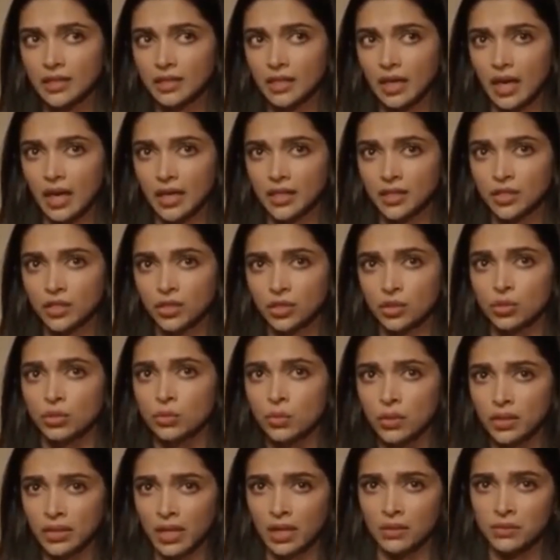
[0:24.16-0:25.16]
I I
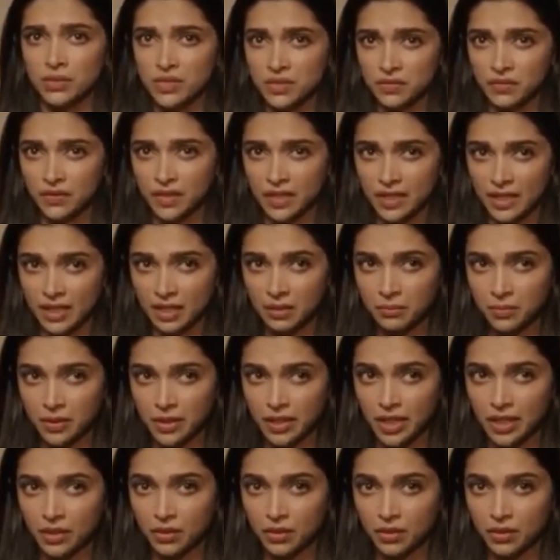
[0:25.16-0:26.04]
knew what I was feeling,